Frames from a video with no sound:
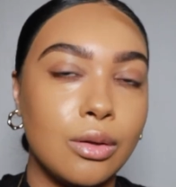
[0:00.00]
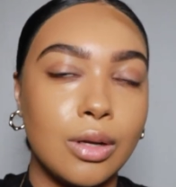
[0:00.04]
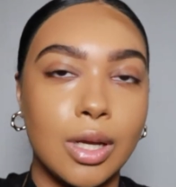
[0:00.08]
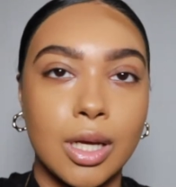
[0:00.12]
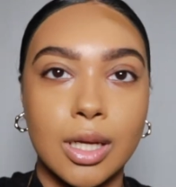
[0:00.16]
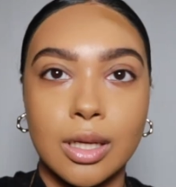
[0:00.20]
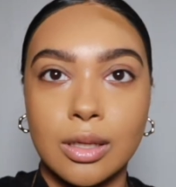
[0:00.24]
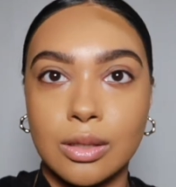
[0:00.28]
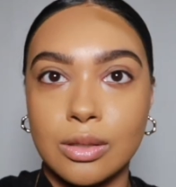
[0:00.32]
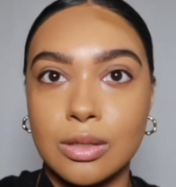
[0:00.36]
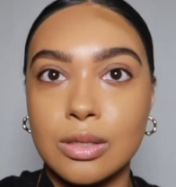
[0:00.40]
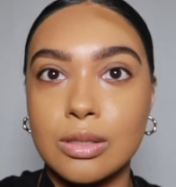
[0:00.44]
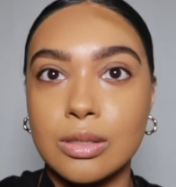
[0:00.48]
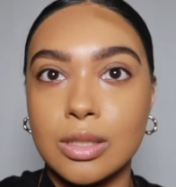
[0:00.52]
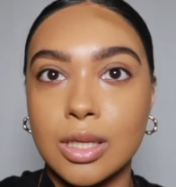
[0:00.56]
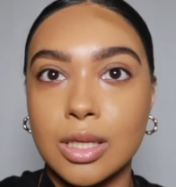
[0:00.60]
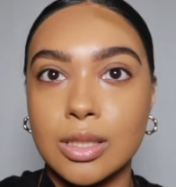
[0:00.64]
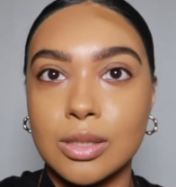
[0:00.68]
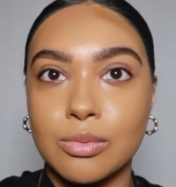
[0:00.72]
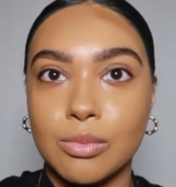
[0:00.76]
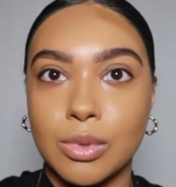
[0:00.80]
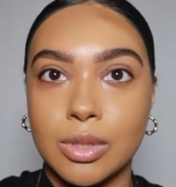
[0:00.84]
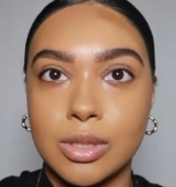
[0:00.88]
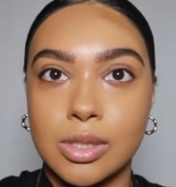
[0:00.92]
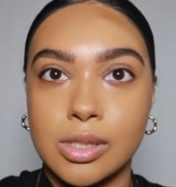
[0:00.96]
like because
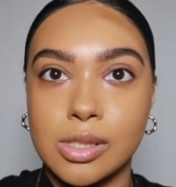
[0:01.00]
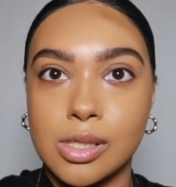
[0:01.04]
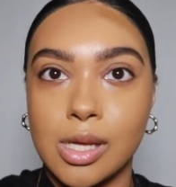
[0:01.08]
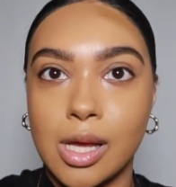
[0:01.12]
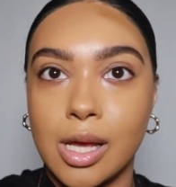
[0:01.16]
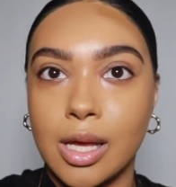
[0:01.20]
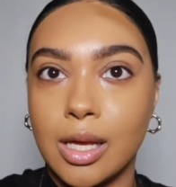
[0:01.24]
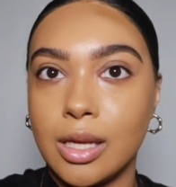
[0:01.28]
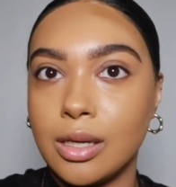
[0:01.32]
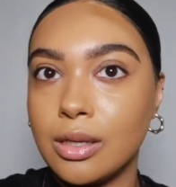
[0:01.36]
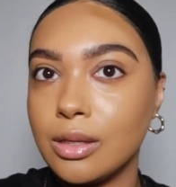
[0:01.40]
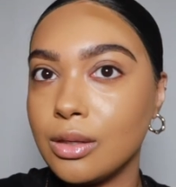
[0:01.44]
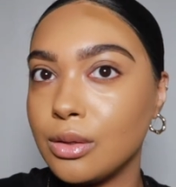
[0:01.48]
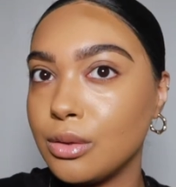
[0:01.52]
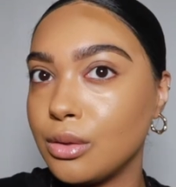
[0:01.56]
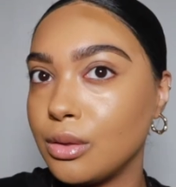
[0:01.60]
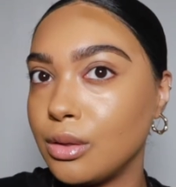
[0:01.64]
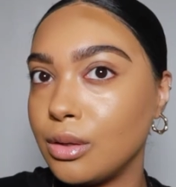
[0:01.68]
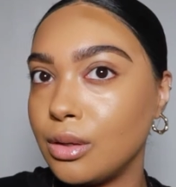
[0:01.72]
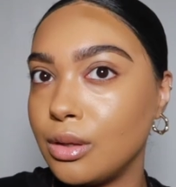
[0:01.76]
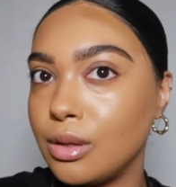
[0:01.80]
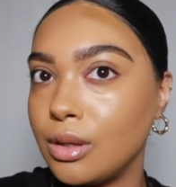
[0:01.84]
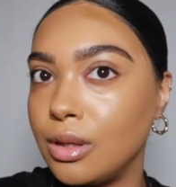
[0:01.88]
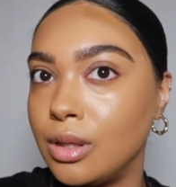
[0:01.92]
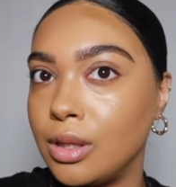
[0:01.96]
that's one side
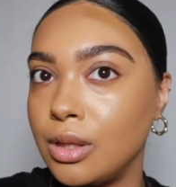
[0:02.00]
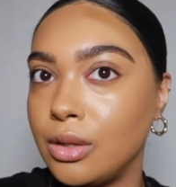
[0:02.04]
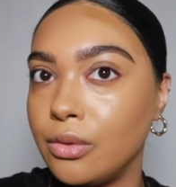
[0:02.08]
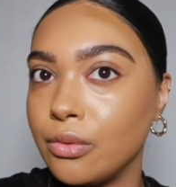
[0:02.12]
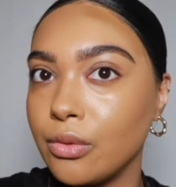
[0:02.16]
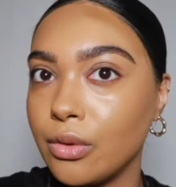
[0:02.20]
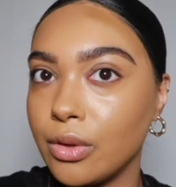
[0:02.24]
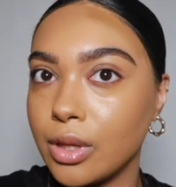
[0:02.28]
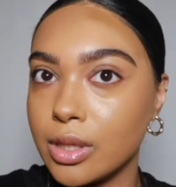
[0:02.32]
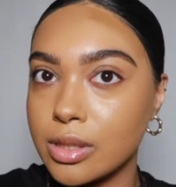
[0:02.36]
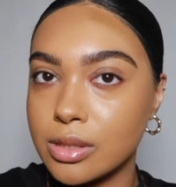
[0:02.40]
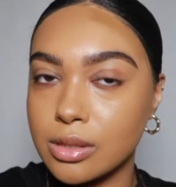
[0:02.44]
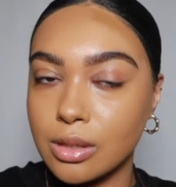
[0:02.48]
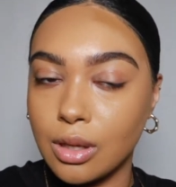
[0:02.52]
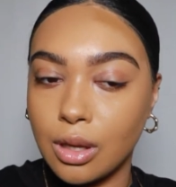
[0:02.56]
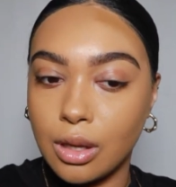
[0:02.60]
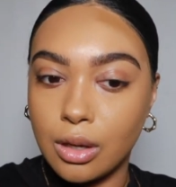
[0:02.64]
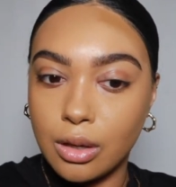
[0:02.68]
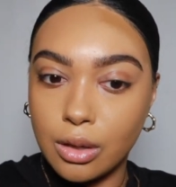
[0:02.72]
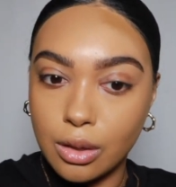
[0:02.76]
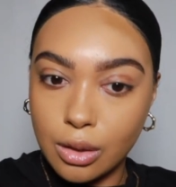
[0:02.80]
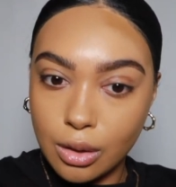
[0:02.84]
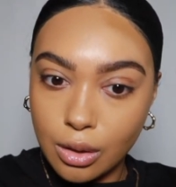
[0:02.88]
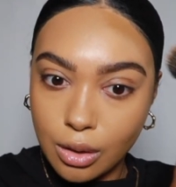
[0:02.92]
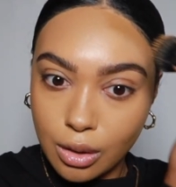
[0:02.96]
and then the other
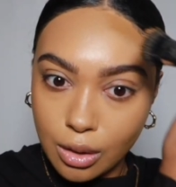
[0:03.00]
side.